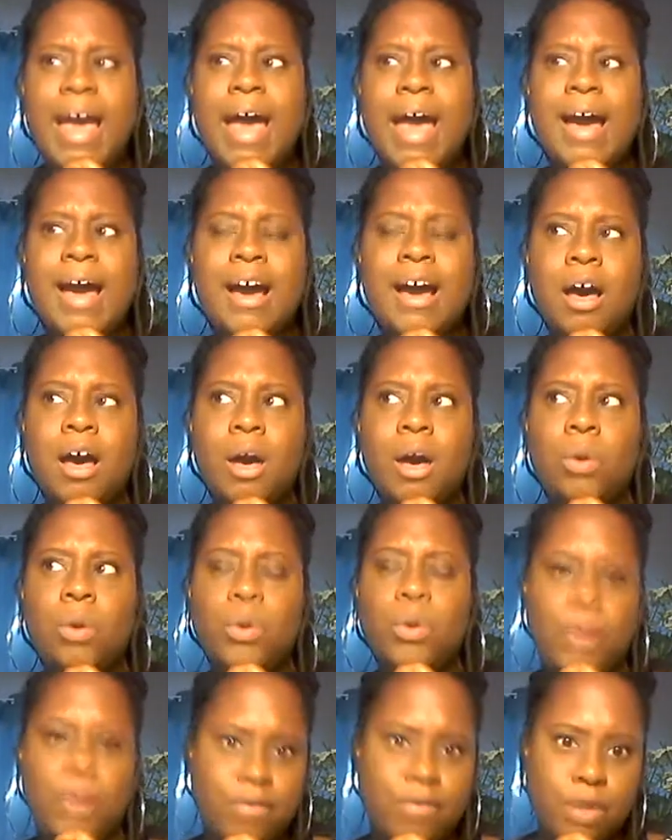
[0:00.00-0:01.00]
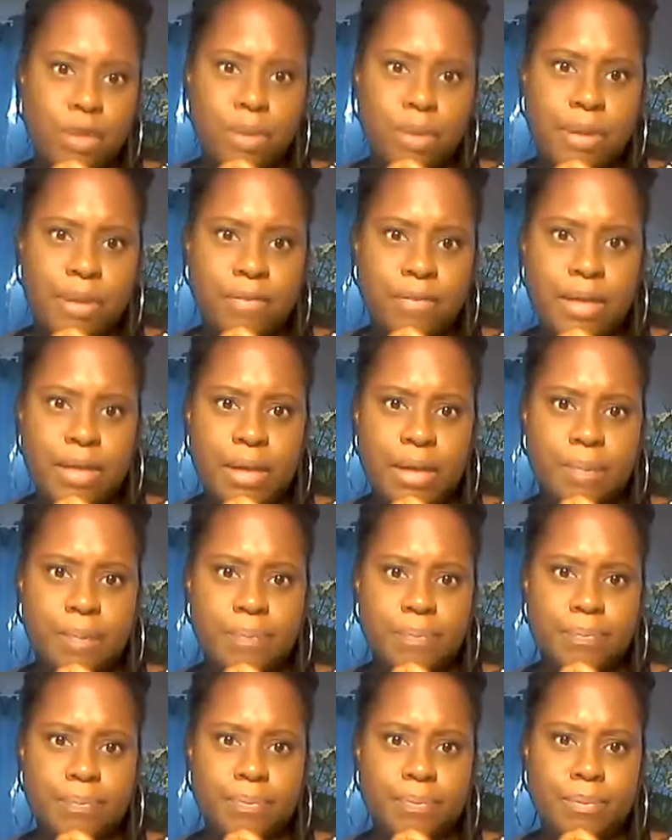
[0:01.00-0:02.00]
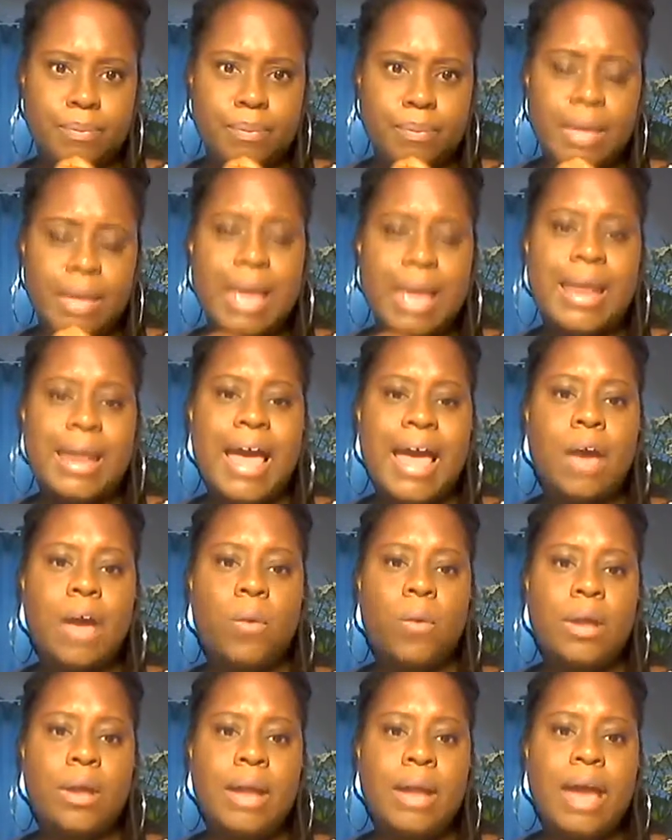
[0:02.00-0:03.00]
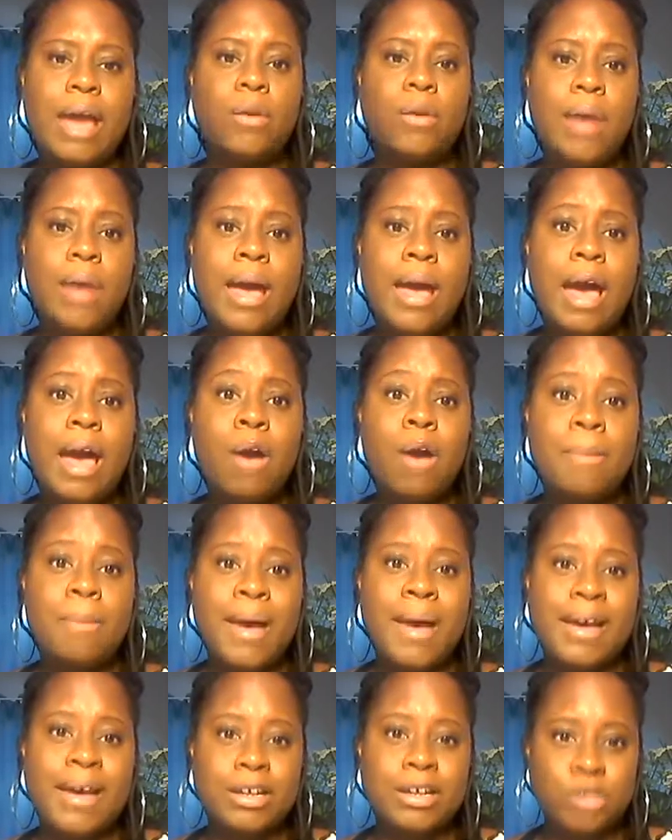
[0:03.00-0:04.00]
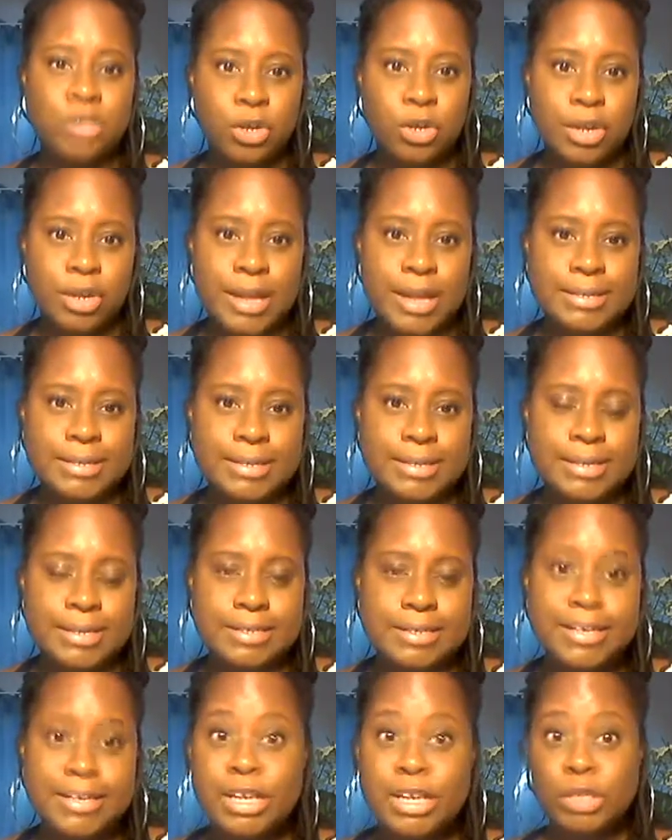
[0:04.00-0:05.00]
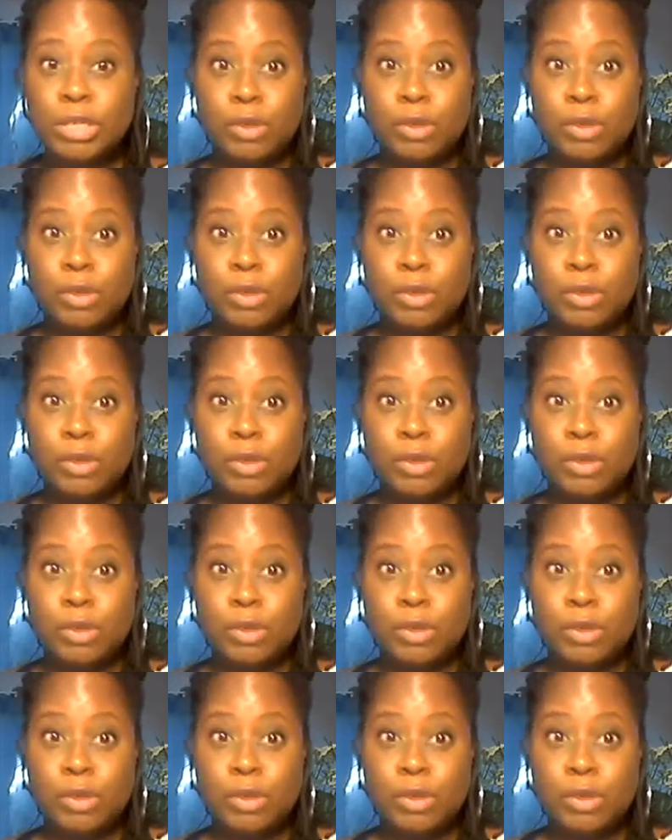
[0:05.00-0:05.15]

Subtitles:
How do I feel about that? And how am I internalizing this?